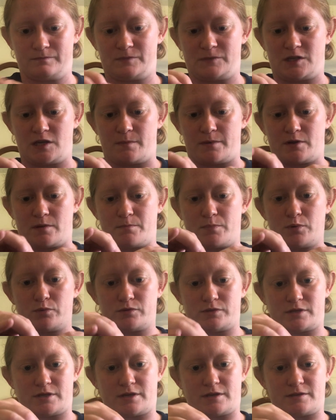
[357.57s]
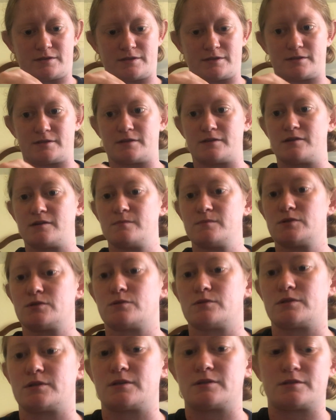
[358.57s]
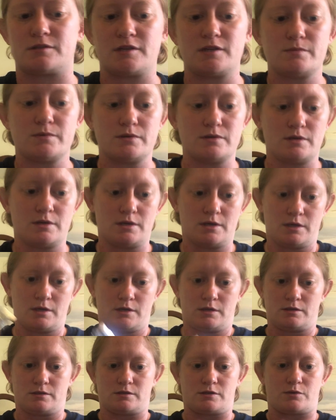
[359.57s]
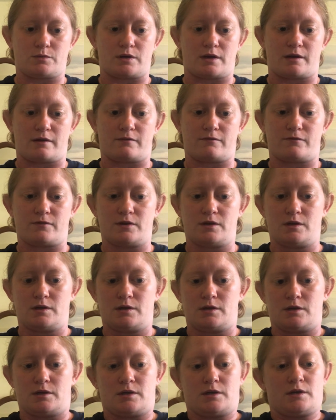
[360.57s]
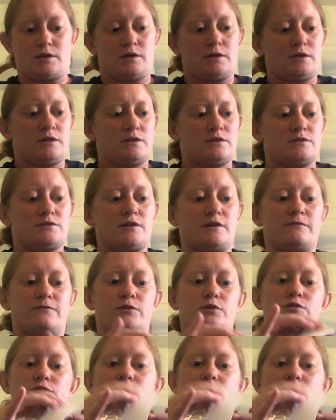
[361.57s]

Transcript: Tape it on both sides this time so it stays stable. So we have tin foil